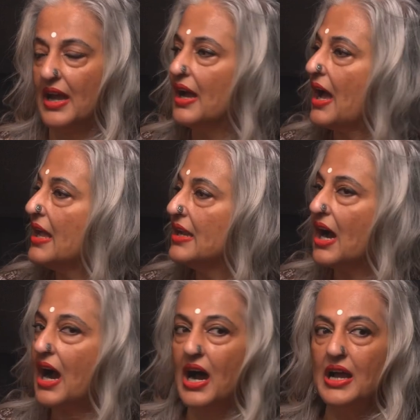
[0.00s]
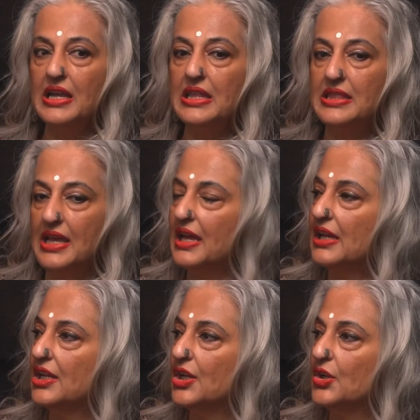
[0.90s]
And I
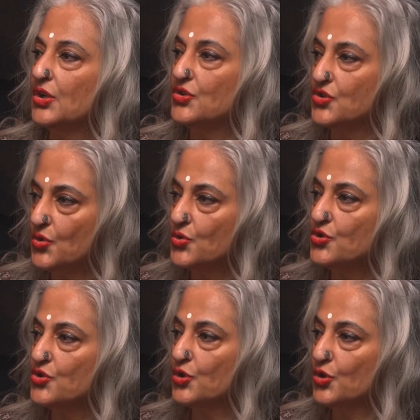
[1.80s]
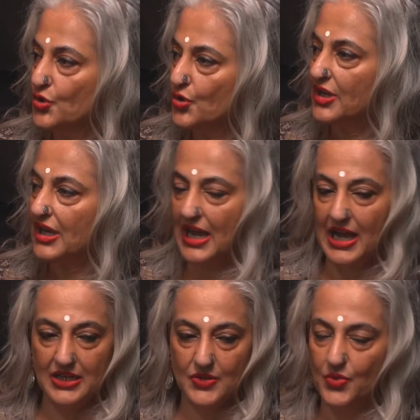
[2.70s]
then don't look
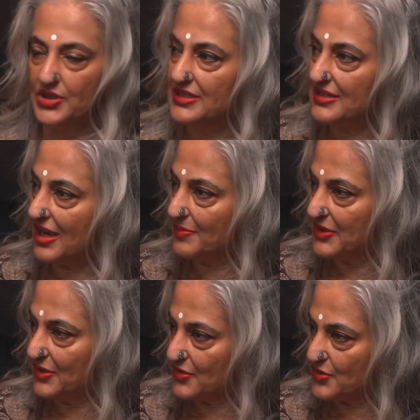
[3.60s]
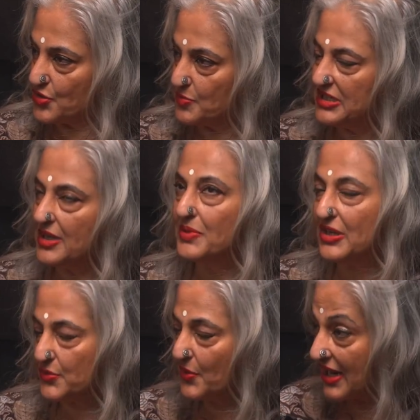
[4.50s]
at what is happening on social media
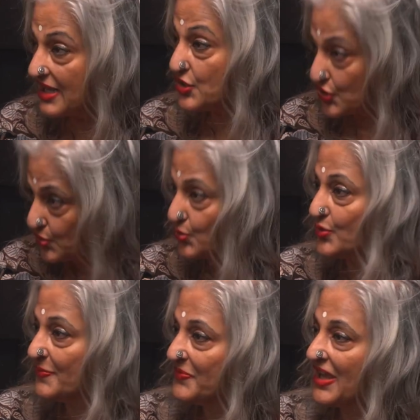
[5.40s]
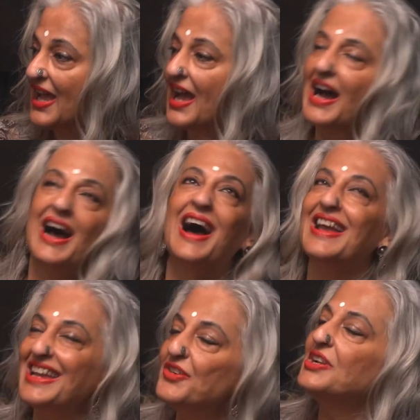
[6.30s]
because when I do, I
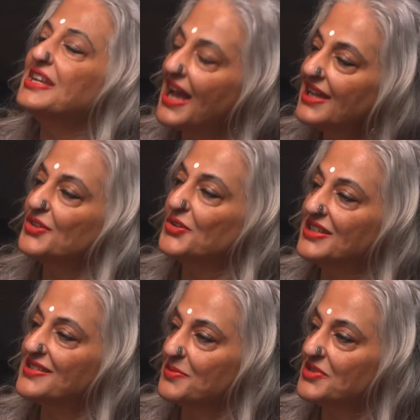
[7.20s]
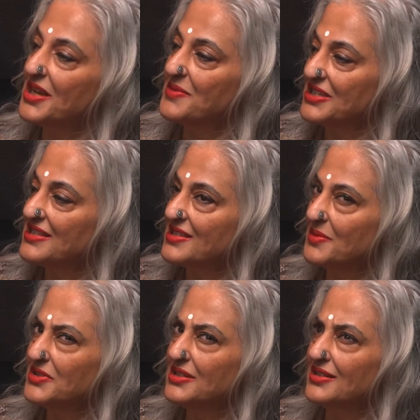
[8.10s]
get really angry sometimes at some
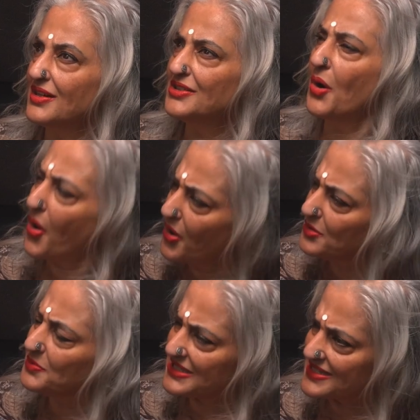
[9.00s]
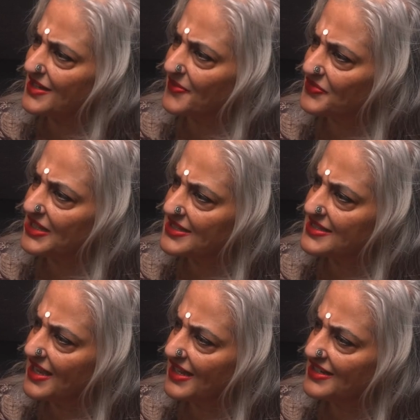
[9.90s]
of the horrible stuff that's said.